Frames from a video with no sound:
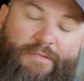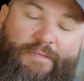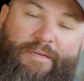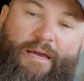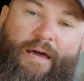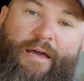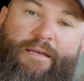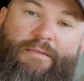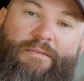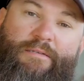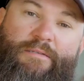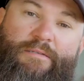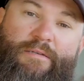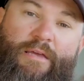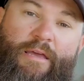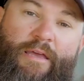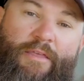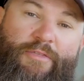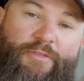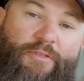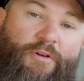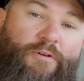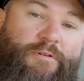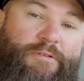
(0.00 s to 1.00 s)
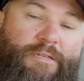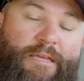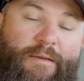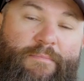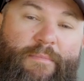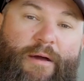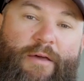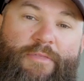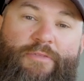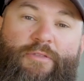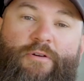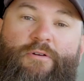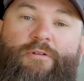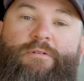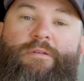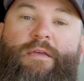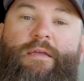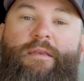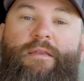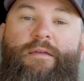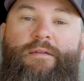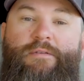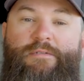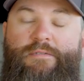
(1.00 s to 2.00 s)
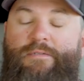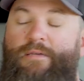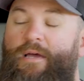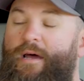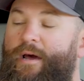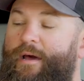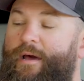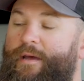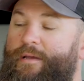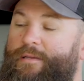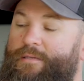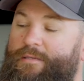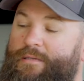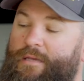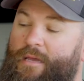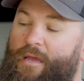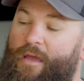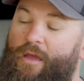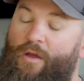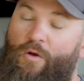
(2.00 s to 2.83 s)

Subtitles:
sizes. A 13 by 13 inch size.